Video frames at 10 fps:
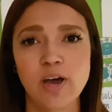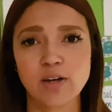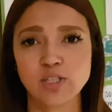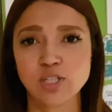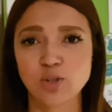of
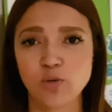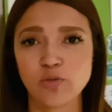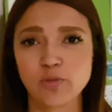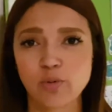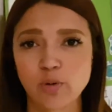how to
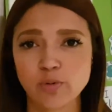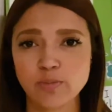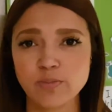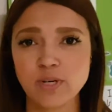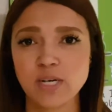solve a
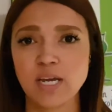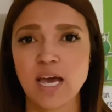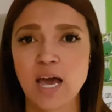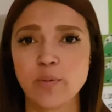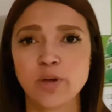problem,
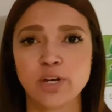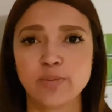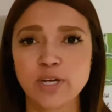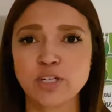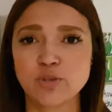and we're
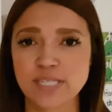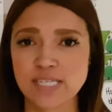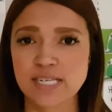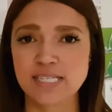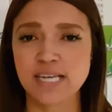going to be
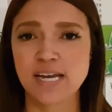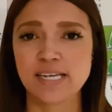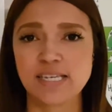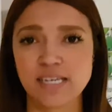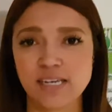addressing this at
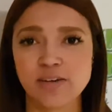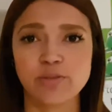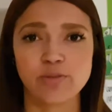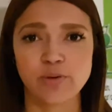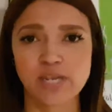a Year
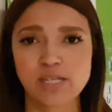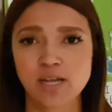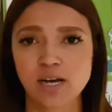3